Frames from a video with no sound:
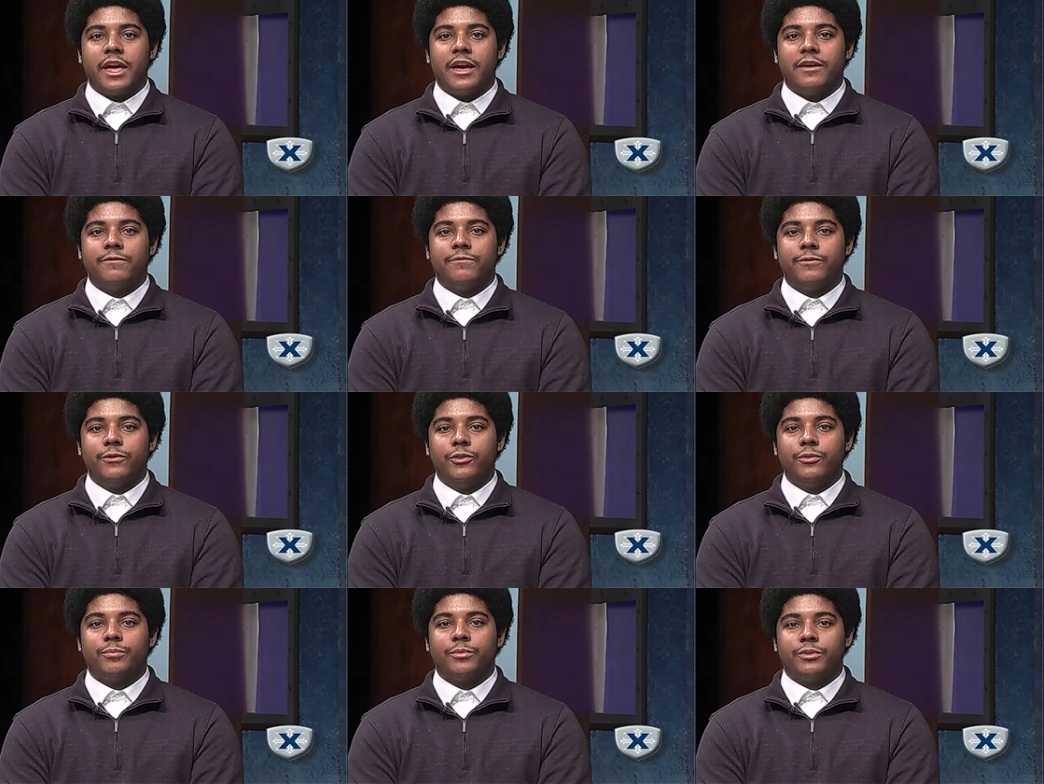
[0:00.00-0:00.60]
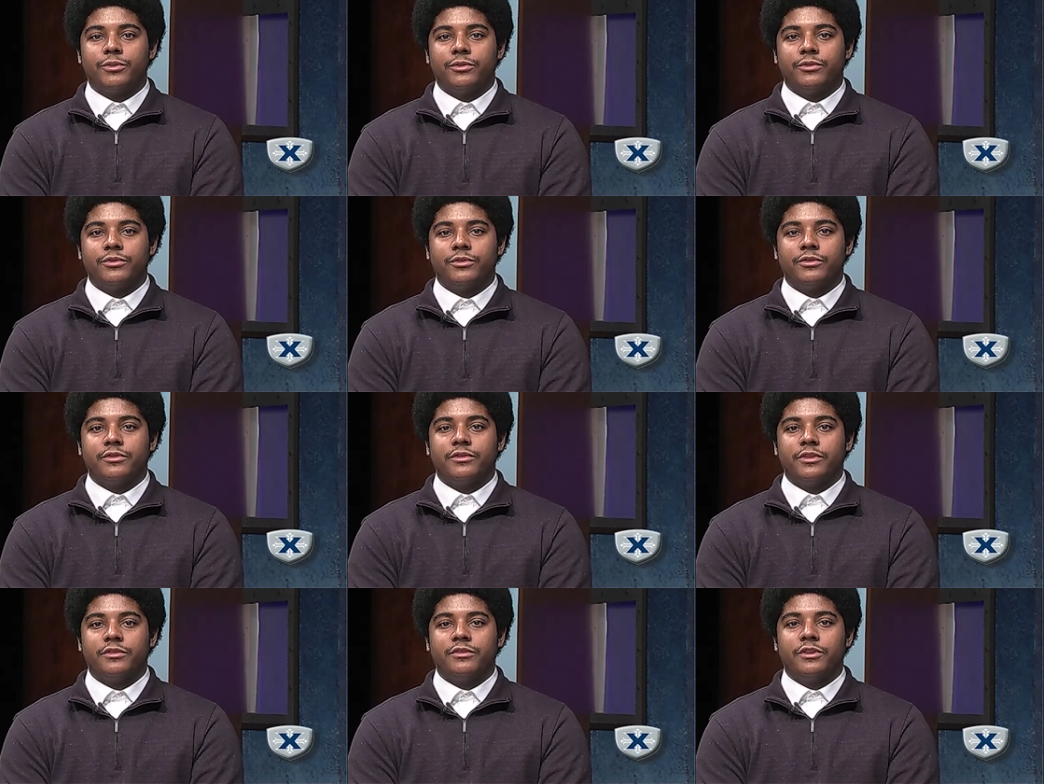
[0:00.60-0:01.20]
and food
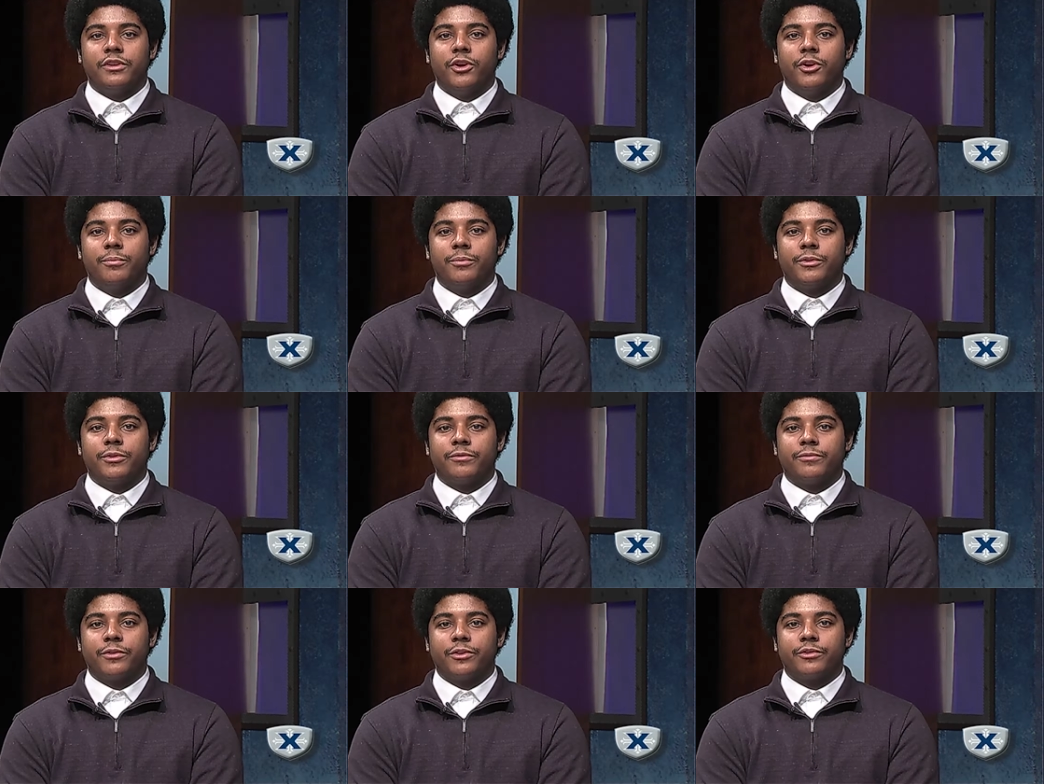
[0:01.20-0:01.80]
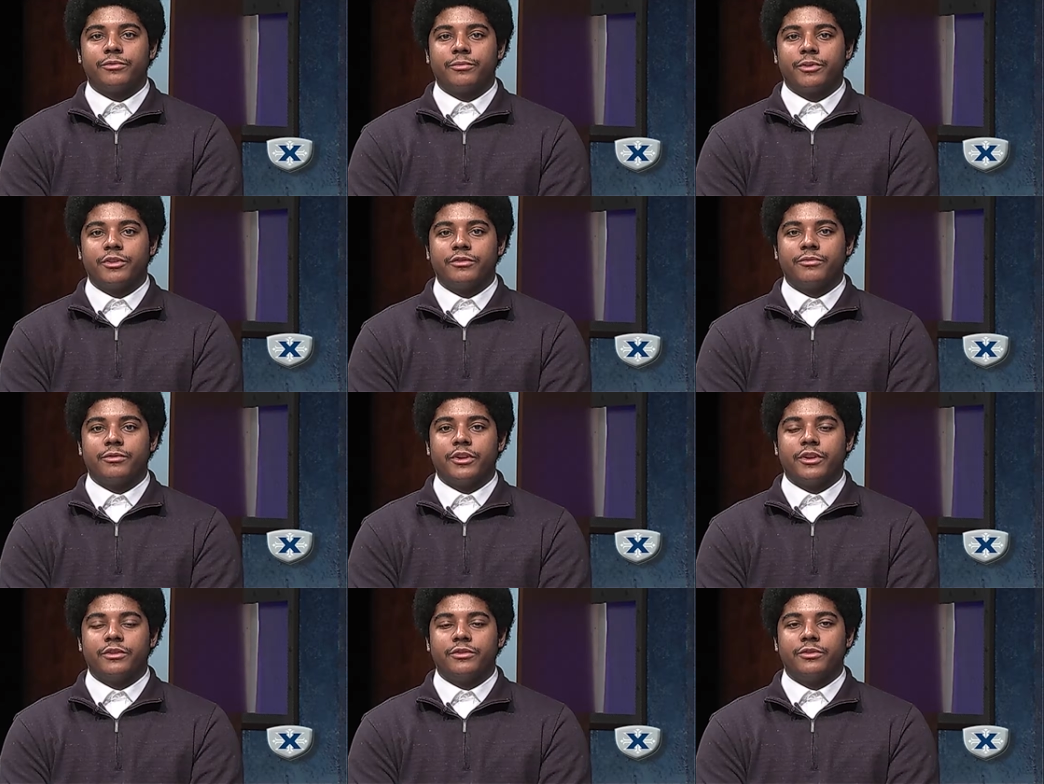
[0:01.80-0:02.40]
producers since she opened her first
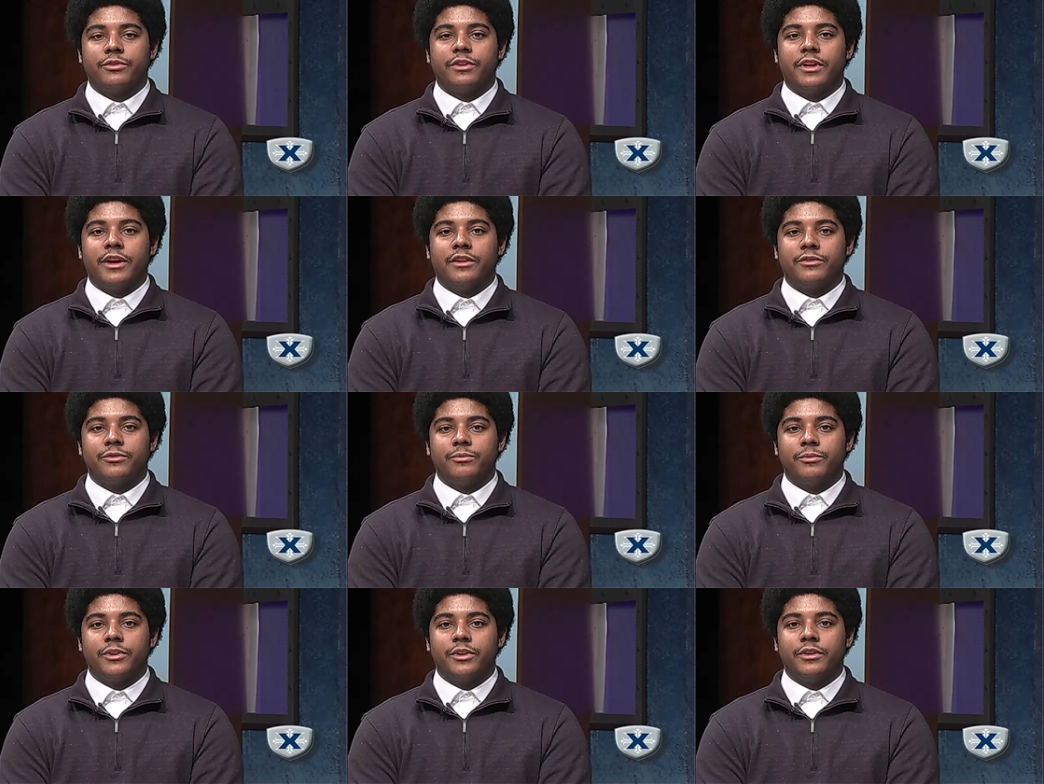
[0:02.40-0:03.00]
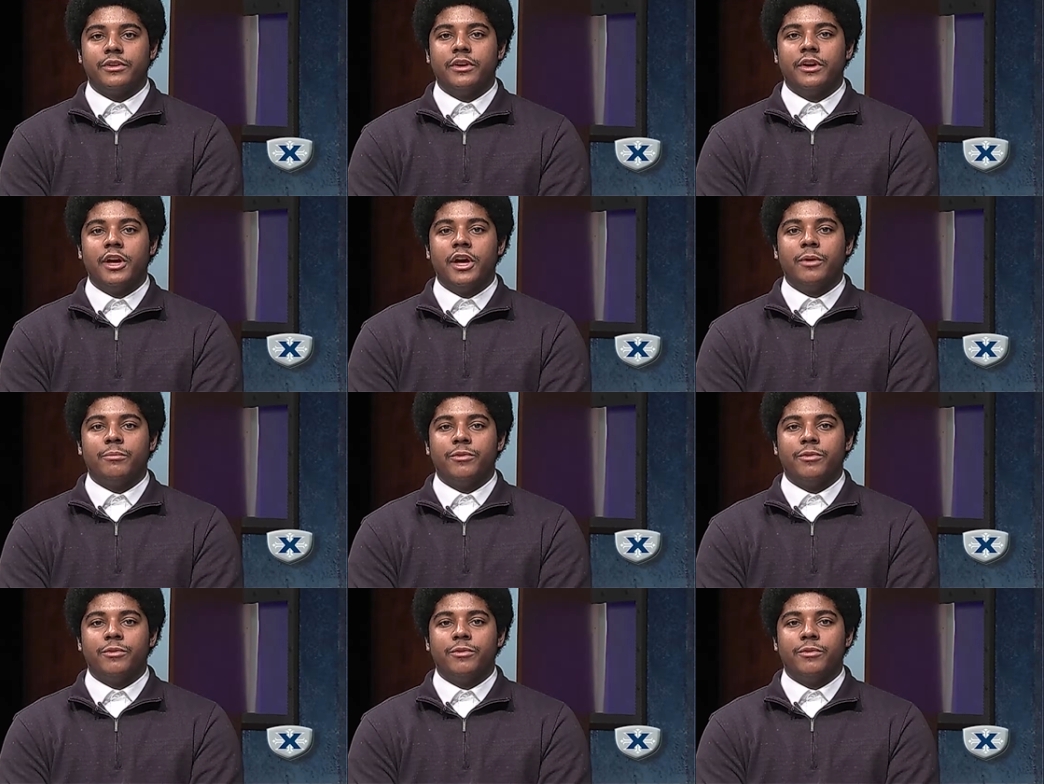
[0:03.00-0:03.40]
restaurant in 2001,